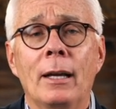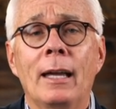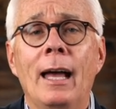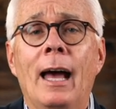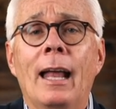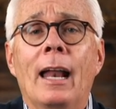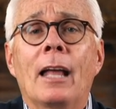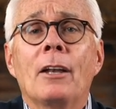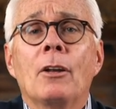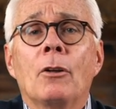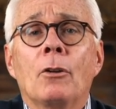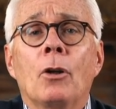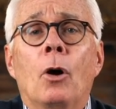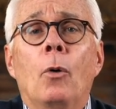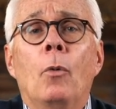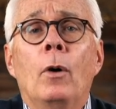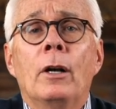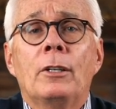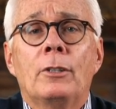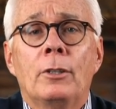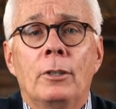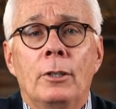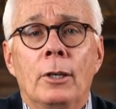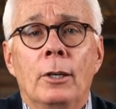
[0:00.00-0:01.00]
God, I don't know
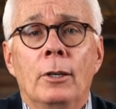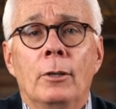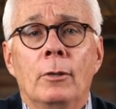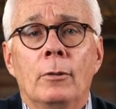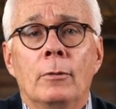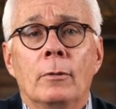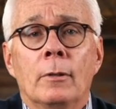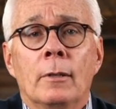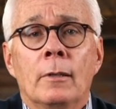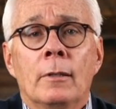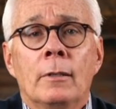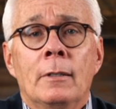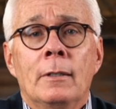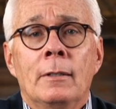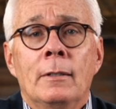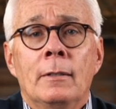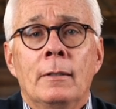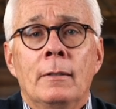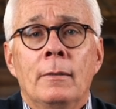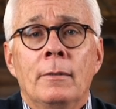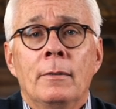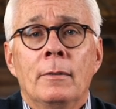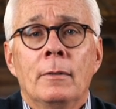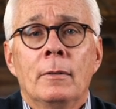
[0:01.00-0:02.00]
what to do,
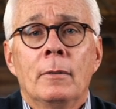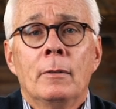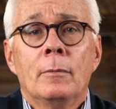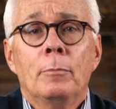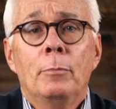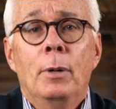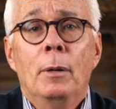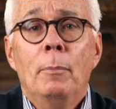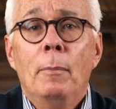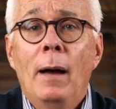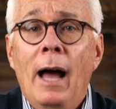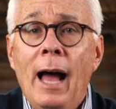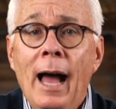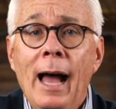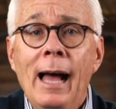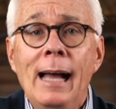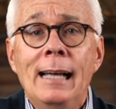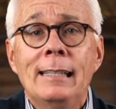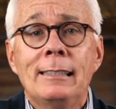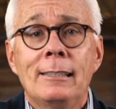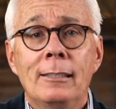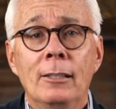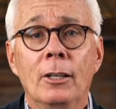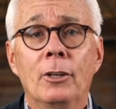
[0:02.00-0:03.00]
but
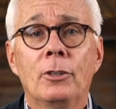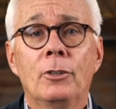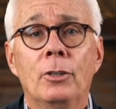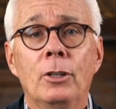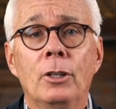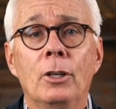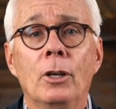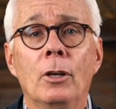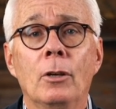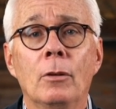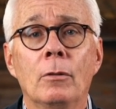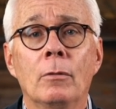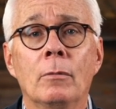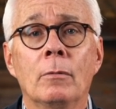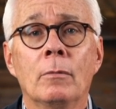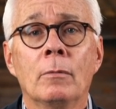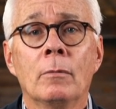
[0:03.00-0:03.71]
my eyes look to you.